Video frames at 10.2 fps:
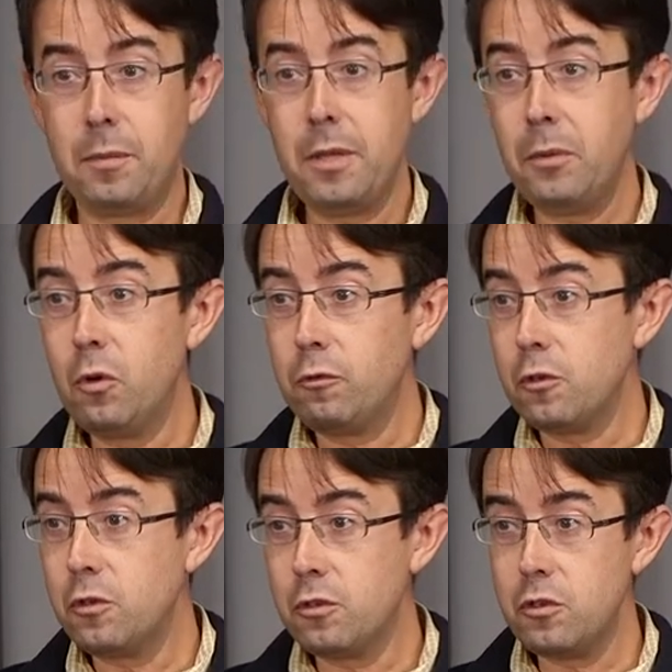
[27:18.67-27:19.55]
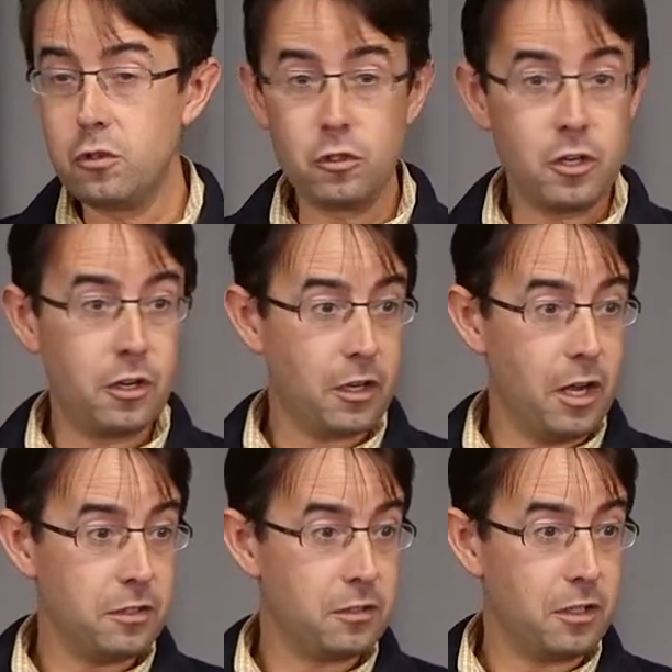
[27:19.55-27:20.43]
The people who first used user-generated
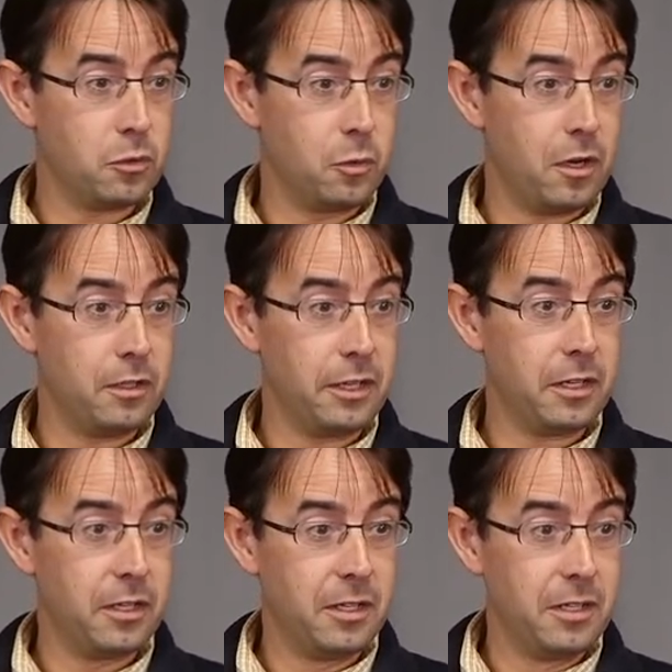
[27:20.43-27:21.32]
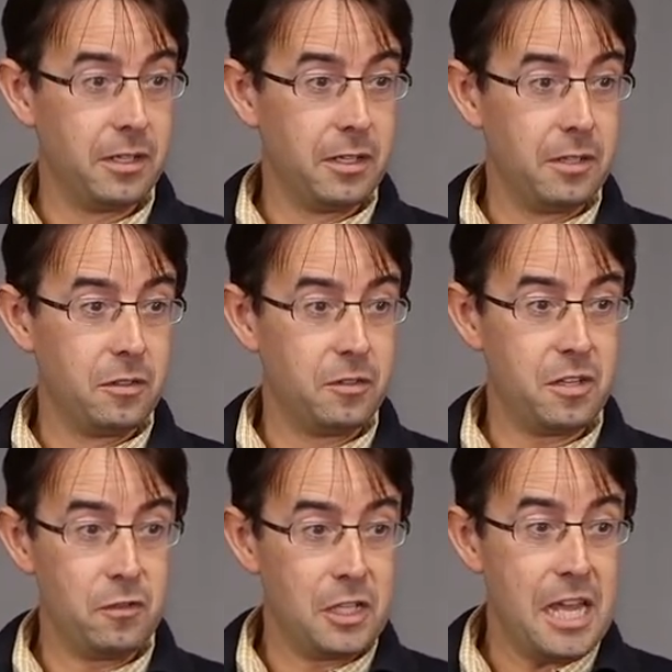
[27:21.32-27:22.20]
content sites were not like
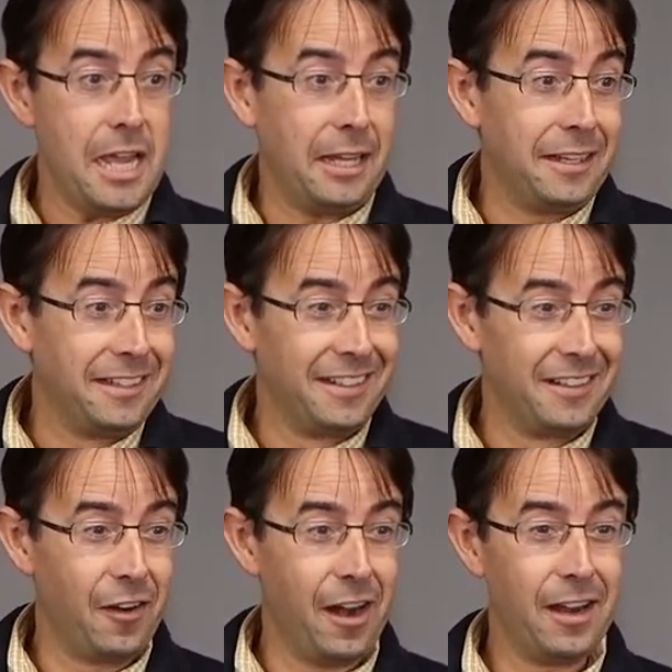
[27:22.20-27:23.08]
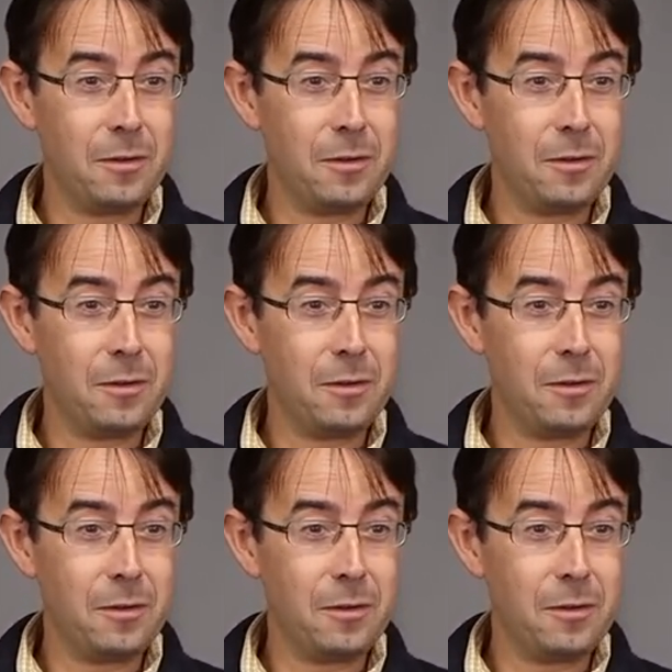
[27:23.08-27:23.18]
Stephen King, right?